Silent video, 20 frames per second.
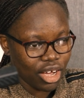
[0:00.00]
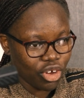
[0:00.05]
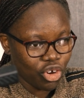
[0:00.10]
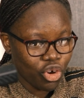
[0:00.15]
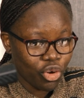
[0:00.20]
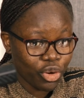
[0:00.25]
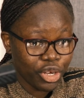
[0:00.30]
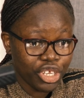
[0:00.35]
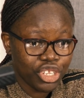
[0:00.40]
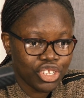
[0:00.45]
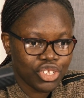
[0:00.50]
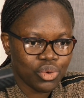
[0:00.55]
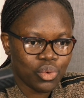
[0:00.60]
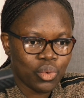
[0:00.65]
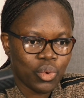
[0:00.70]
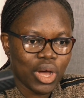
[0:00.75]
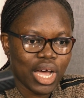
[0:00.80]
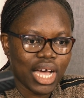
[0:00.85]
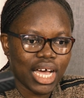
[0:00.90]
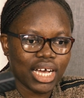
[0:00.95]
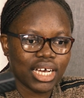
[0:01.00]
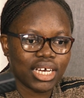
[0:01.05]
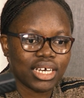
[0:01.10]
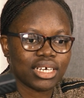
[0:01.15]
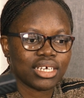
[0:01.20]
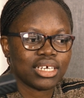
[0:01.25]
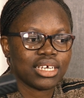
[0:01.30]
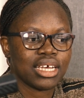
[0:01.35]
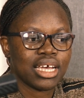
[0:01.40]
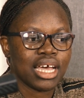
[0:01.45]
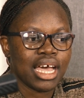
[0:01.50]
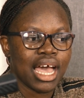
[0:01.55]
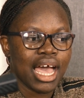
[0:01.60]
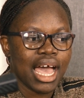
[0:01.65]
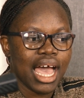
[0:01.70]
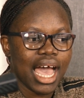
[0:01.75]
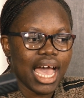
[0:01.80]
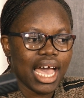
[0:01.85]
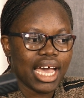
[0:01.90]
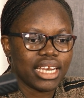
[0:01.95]
going to work
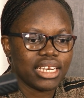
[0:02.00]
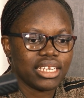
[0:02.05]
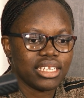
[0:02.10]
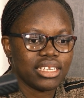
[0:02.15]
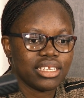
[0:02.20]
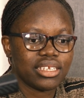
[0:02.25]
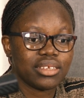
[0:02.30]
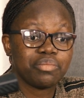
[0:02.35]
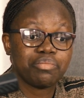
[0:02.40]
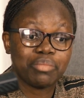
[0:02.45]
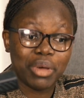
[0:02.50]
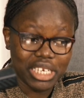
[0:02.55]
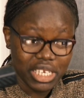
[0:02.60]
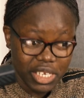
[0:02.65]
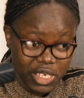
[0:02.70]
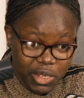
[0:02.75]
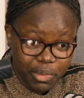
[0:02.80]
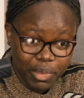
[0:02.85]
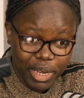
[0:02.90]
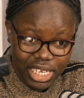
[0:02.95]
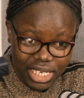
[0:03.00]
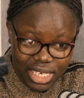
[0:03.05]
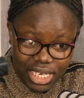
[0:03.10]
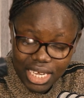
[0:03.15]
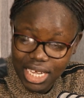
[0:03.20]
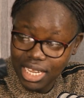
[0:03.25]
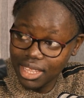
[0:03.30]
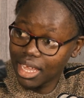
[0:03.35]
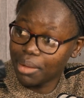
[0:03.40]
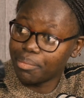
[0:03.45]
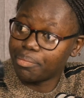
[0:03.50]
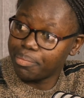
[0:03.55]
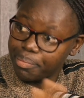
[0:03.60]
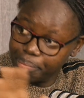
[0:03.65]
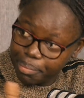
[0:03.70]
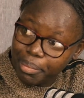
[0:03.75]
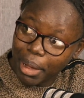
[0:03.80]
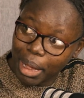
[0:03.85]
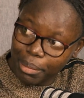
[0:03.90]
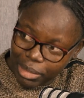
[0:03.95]
and participating in the
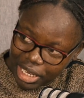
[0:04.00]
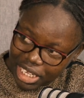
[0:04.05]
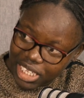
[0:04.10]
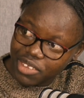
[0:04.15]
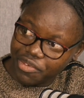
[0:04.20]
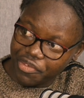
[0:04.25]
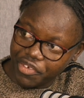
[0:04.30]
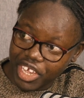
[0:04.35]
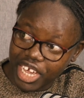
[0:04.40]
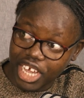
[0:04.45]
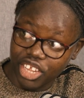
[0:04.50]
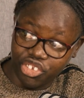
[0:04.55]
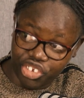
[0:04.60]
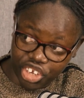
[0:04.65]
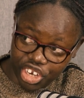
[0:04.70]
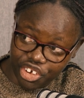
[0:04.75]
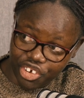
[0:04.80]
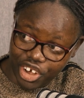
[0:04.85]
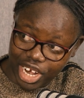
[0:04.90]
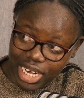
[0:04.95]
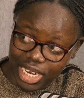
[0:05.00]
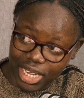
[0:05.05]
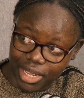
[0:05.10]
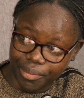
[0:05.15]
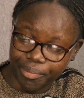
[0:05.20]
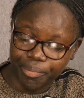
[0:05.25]
public sphere generally,